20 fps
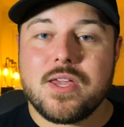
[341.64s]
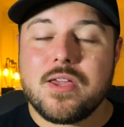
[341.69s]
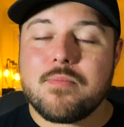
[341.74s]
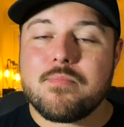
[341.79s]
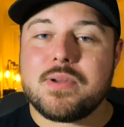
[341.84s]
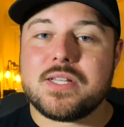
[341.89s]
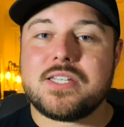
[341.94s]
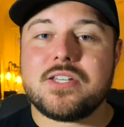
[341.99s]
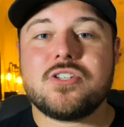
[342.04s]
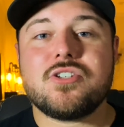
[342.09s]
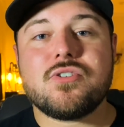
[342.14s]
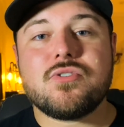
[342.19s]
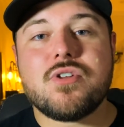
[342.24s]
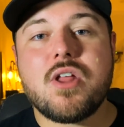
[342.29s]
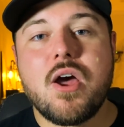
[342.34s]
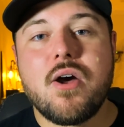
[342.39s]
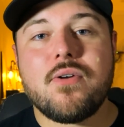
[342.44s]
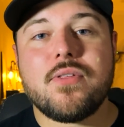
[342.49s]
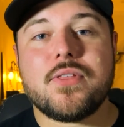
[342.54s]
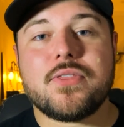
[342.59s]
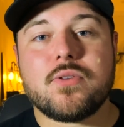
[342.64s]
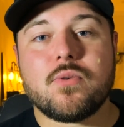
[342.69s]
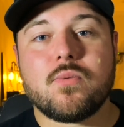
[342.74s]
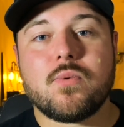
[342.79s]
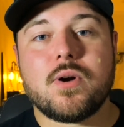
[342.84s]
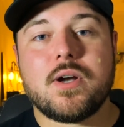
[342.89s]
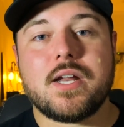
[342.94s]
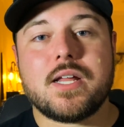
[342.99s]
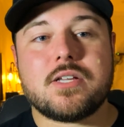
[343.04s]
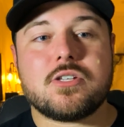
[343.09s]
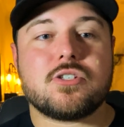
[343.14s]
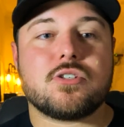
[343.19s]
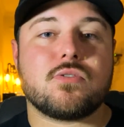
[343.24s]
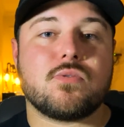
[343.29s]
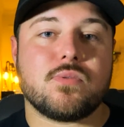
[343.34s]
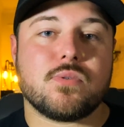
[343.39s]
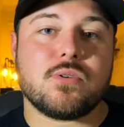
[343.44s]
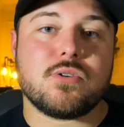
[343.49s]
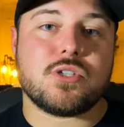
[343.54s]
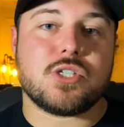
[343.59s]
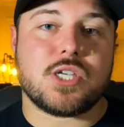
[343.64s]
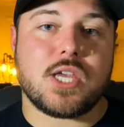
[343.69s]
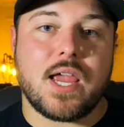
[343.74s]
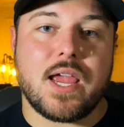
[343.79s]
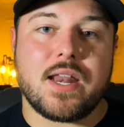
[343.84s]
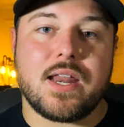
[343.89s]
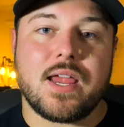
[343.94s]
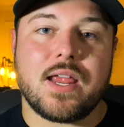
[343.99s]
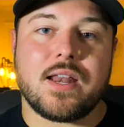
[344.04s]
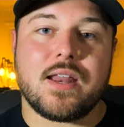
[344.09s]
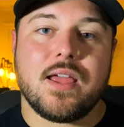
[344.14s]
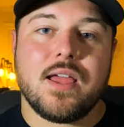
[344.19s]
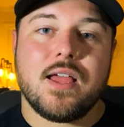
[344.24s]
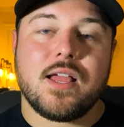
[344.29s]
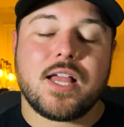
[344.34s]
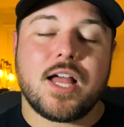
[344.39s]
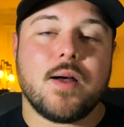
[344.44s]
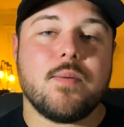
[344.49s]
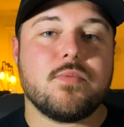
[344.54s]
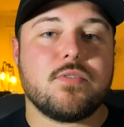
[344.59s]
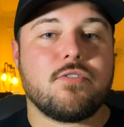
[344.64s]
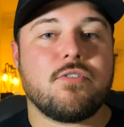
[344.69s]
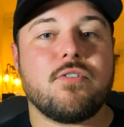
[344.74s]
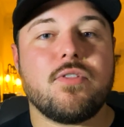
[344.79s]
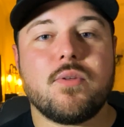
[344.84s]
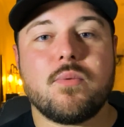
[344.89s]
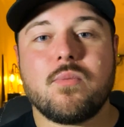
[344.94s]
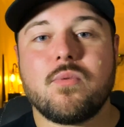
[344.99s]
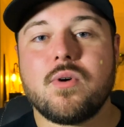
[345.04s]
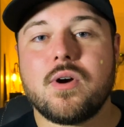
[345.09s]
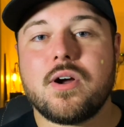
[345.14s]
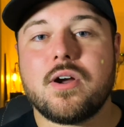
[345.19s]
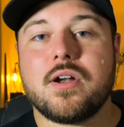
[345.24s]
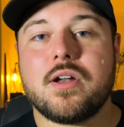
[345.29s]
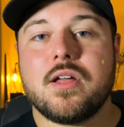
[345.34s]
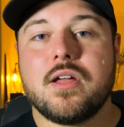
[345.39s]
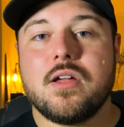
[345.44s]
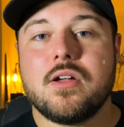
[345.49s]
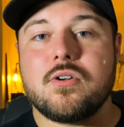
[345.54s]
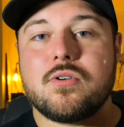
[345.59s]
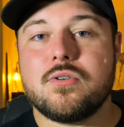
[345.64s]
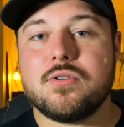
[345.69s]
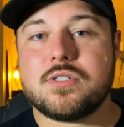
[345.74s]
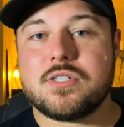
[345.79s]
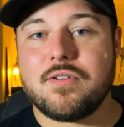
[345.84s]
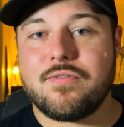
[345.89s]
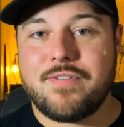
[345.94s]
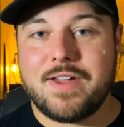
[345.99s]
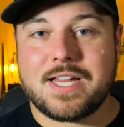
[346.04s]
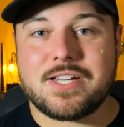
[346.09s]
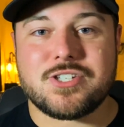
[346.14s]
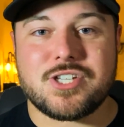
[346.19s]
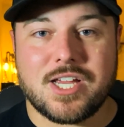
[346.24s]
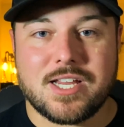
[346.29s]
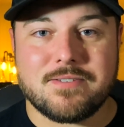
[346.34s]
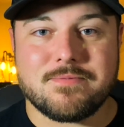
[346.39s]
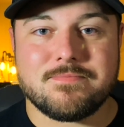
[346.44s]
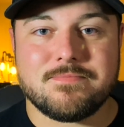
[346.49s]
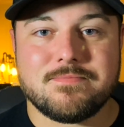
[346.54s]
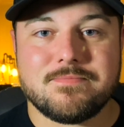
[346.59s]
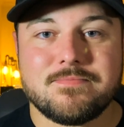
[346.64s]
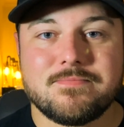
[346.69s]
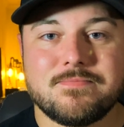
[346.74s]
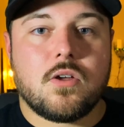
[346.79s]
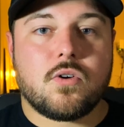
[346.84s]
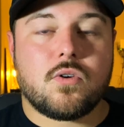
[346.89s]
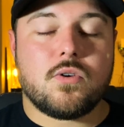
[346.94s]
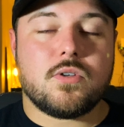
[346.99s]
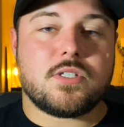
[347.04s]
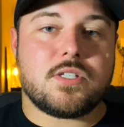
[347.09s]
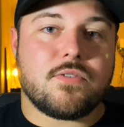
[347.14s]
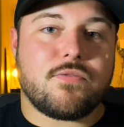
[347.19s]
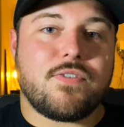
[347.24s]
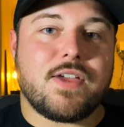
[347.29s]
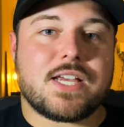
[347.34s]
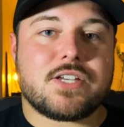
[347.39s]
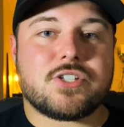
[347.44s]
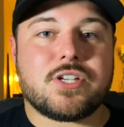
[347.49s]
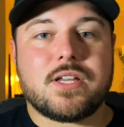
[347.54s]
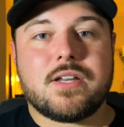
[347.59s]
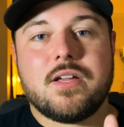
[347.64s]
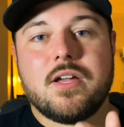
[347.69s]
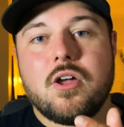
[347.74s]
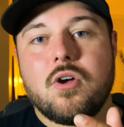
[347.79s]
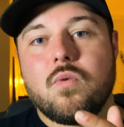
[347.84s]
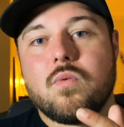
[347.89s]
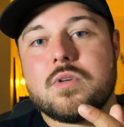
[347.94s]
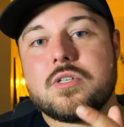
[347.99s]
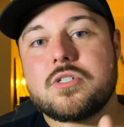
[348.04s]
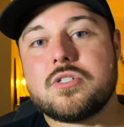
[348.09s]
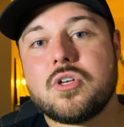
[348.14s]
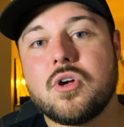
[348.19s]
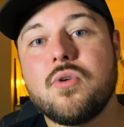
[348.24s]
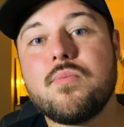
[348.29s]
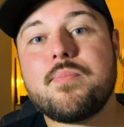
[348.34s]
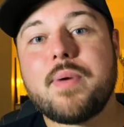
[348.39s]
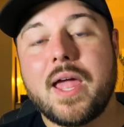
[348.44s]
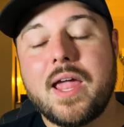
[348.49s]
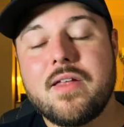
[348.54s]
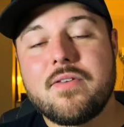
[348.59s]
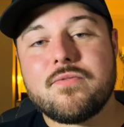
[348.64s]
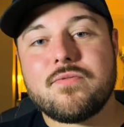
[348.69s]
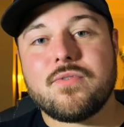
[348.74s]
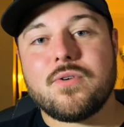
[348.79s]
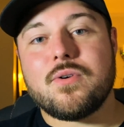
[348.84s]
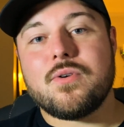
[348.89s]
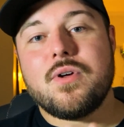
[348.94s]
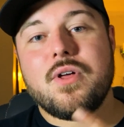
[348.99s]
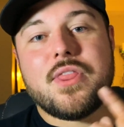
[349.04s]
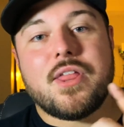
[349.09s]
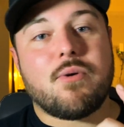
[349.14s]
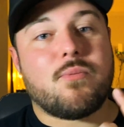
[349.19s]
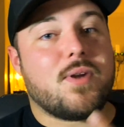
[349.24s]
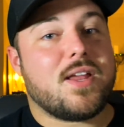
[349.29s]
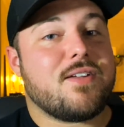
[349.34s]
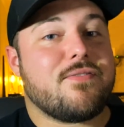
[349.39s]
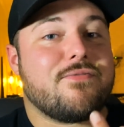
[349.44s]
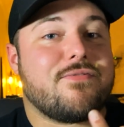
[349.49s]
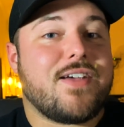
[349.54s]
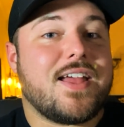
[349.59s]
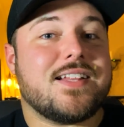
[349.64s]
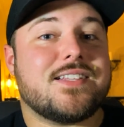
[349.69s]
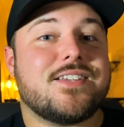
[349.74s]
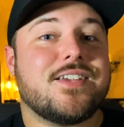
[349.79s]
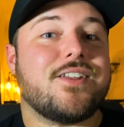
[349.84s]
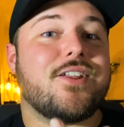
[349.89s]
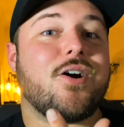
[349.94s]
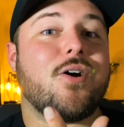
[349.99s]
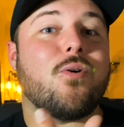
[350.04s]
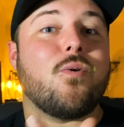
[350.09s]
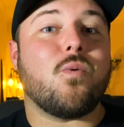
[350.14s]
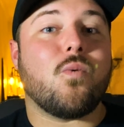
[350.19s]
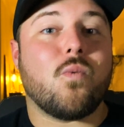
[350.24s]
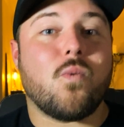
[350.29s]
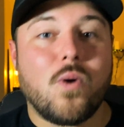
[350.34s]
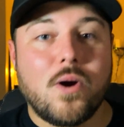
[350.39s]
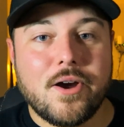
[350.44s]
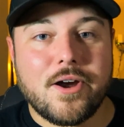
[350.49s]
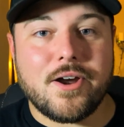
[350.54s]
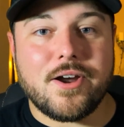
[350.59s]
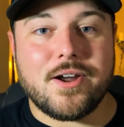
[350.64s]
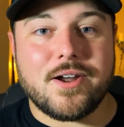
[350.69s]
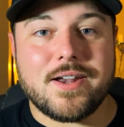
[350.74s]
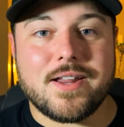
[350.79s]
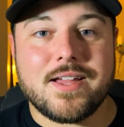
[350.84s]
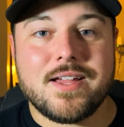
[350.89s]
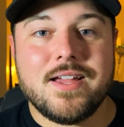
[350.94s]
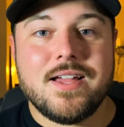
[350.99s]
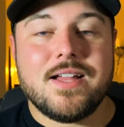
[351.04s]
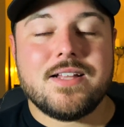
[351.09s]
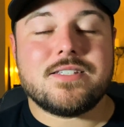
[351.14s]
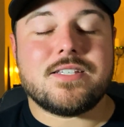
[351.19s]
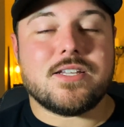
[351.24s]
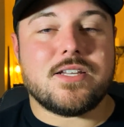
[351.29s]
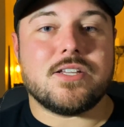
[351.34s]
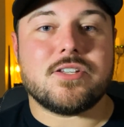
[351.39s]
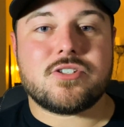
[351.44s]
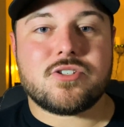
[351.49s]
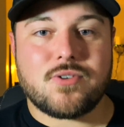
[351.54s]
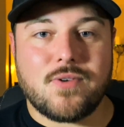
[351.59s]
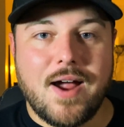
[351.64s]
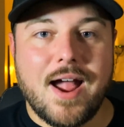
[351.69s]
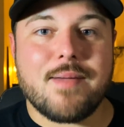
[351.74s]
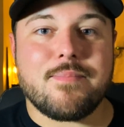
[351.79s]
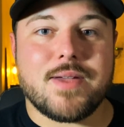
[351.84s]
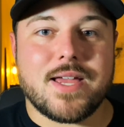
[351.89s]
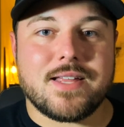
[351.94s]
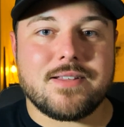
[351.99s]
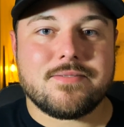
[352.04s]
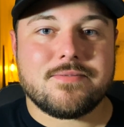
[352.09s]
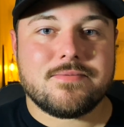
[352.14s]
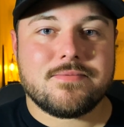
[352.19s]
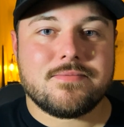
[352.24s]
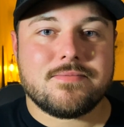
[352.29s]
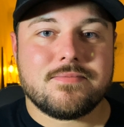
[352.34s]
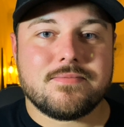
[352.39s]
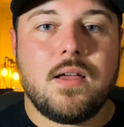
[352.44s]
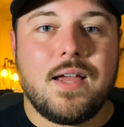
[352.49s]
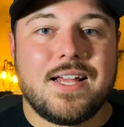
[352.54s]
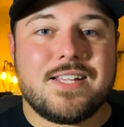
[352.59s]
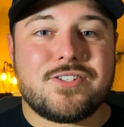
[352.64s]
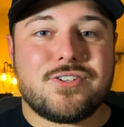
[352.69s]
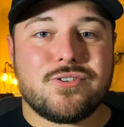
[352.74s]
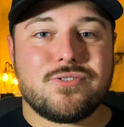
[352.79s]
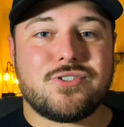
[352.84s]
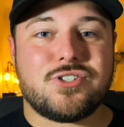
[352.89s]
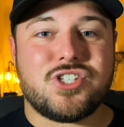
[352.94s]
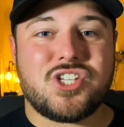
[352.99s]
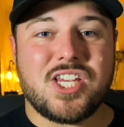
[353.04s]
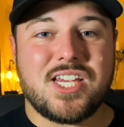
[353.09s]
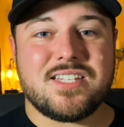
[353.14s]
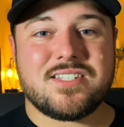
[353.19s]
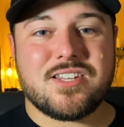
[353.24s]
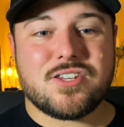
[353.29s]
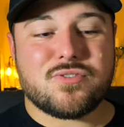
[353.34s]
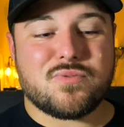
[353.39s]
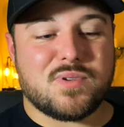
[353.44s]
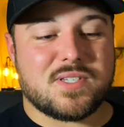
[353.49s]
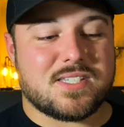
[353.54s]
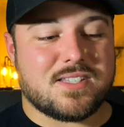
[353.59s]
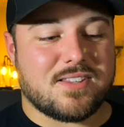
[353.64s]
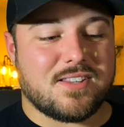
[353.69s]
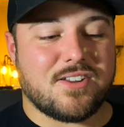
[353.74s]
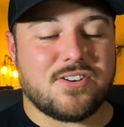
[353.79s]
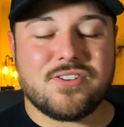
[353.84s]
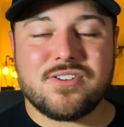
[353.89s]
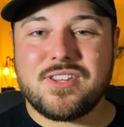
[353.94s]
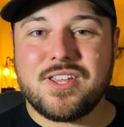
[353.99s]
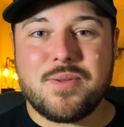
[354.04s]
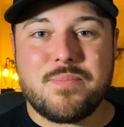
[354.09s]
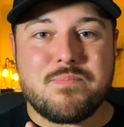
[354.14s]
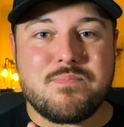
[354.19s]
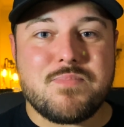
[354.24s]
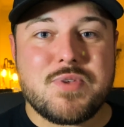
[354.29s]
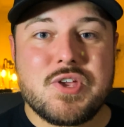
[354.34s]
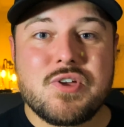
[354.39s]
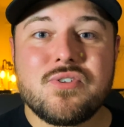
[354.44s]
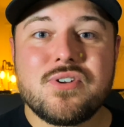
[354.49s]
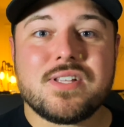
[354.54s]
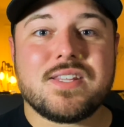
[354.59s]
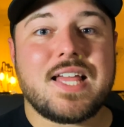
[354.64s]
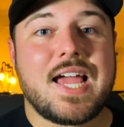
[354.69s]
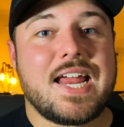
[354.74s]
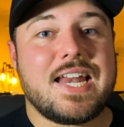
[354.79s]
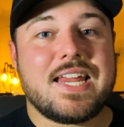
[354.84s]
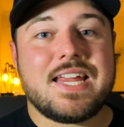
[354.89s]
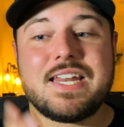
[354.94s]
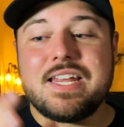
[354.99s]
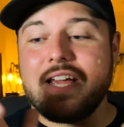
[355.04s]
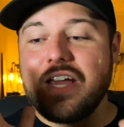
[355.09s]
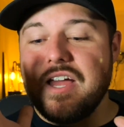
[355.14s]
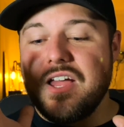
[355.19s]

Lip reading: But did you know that the word excruciating comes from the word crucifixion? Crucifixion was so painful that we invented a word to describe it. And so Jesus was literally mutilated,